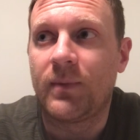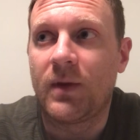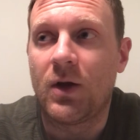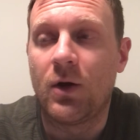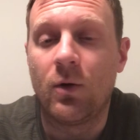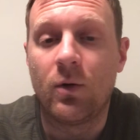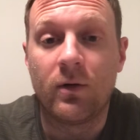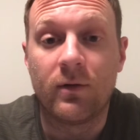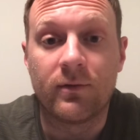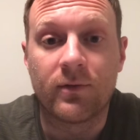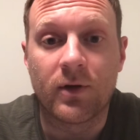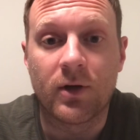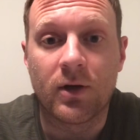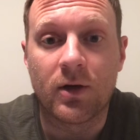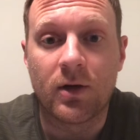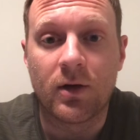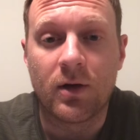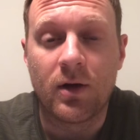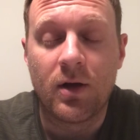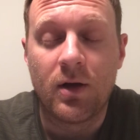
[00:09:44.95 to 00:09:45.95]
go
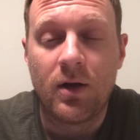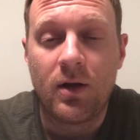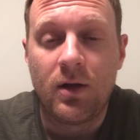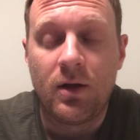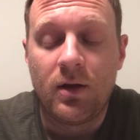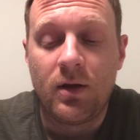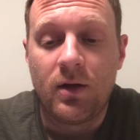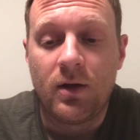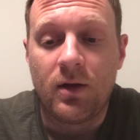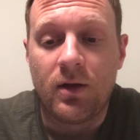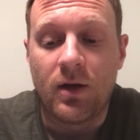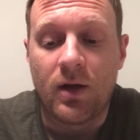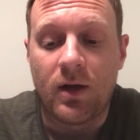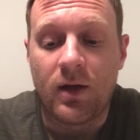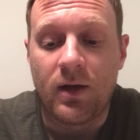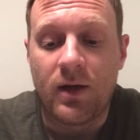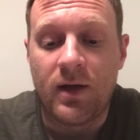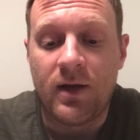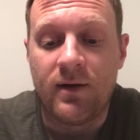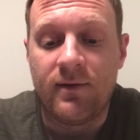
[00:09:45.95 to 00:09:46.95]
over
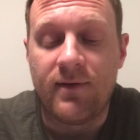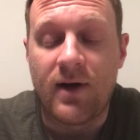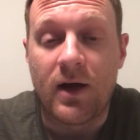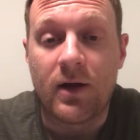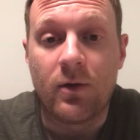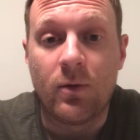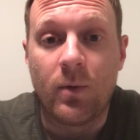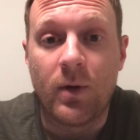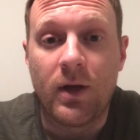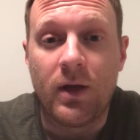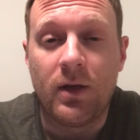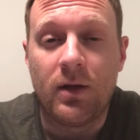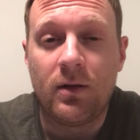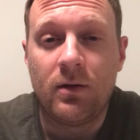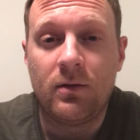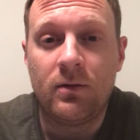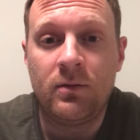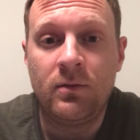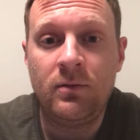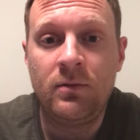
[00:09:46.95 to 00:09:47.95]
and evaluate
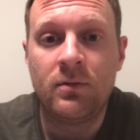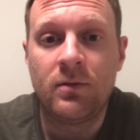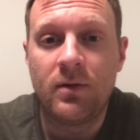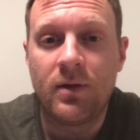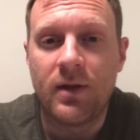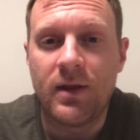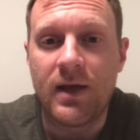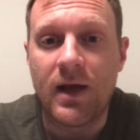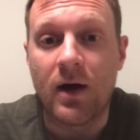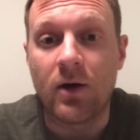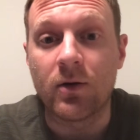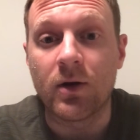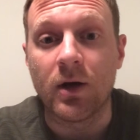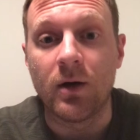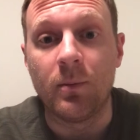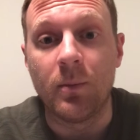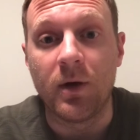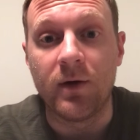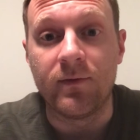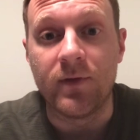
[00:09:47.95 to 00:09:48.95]
the
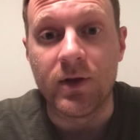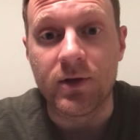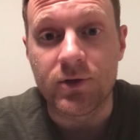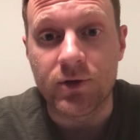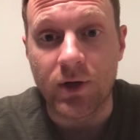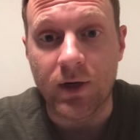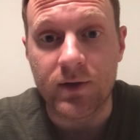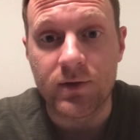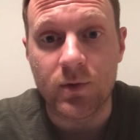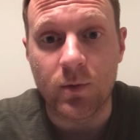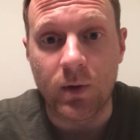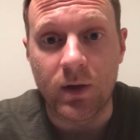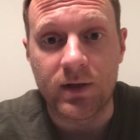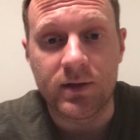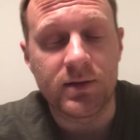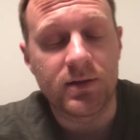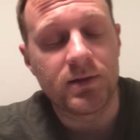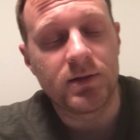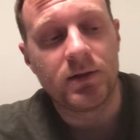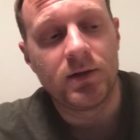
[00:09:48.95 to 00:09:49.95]
outcome of the Strengths
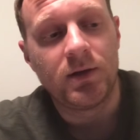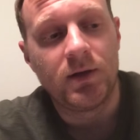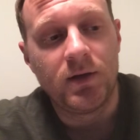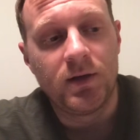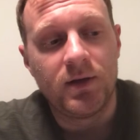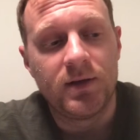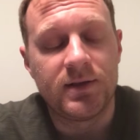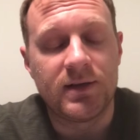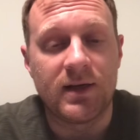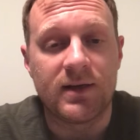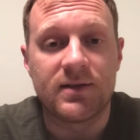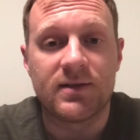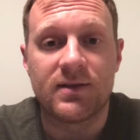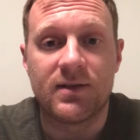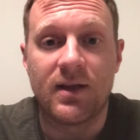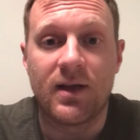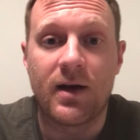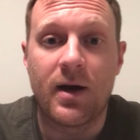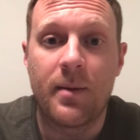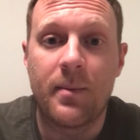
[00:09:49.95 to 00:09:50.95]
Quest
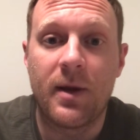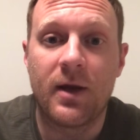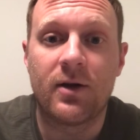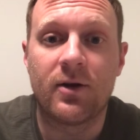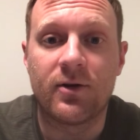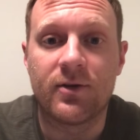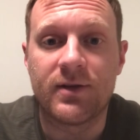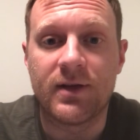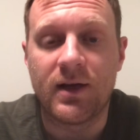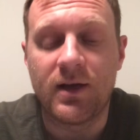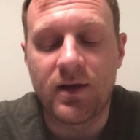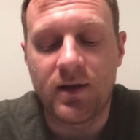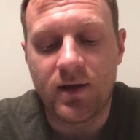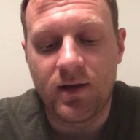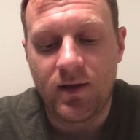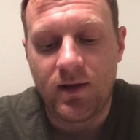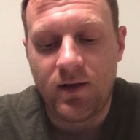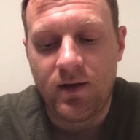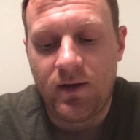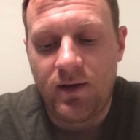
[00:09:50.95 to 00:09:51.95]
test that I made her take,
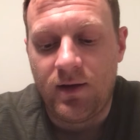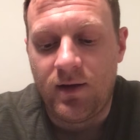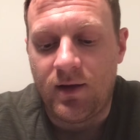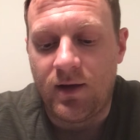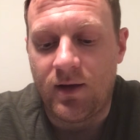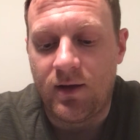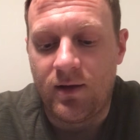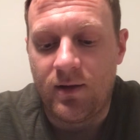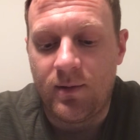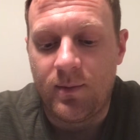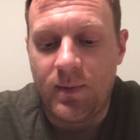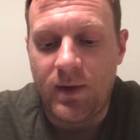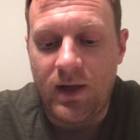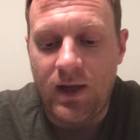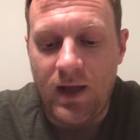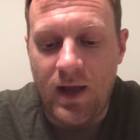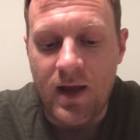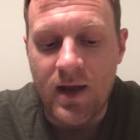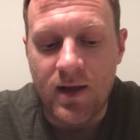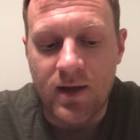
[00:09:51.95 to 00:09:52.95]

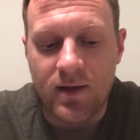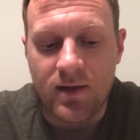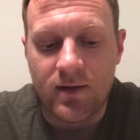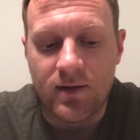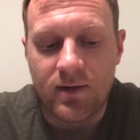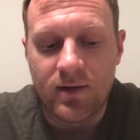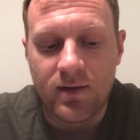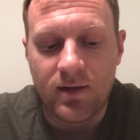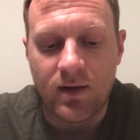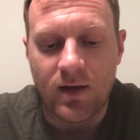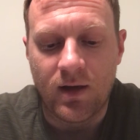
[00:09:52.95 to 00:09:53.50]
and